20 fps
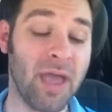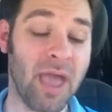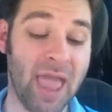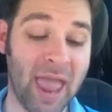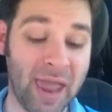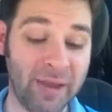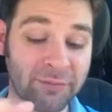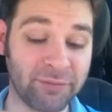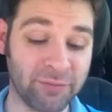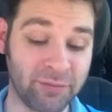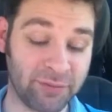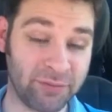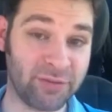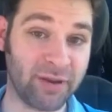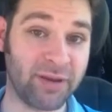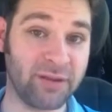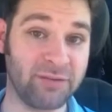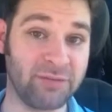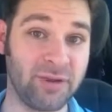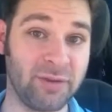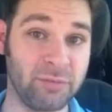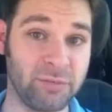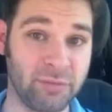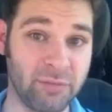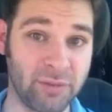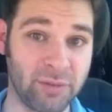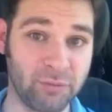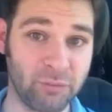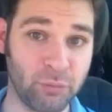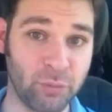after the second
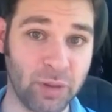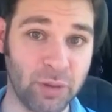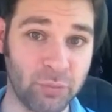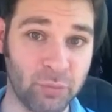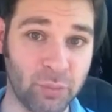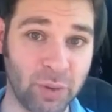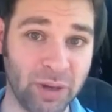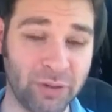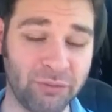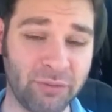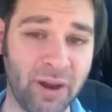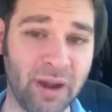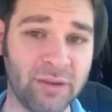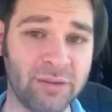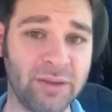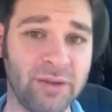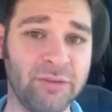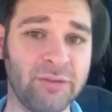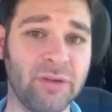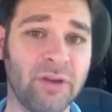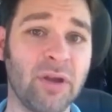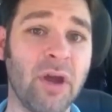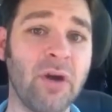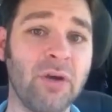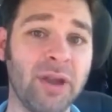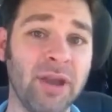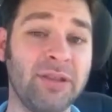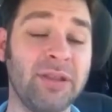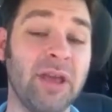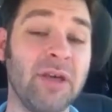time we went around, he was like,
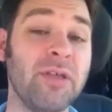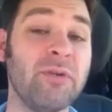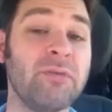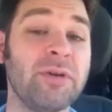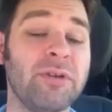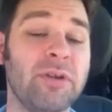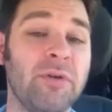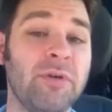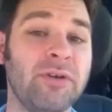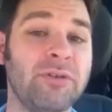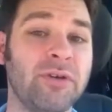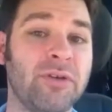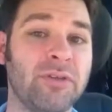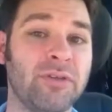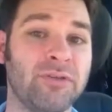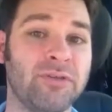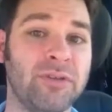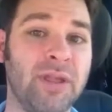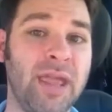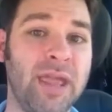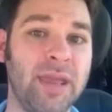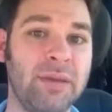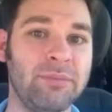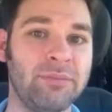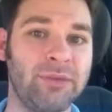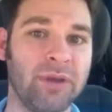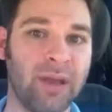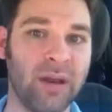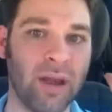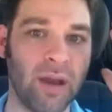okay, now that we know each other's
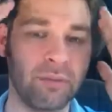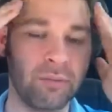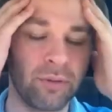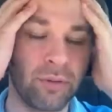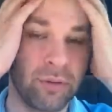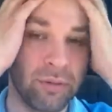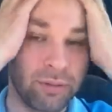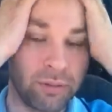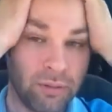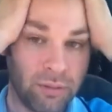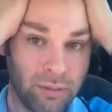names, and I'm going,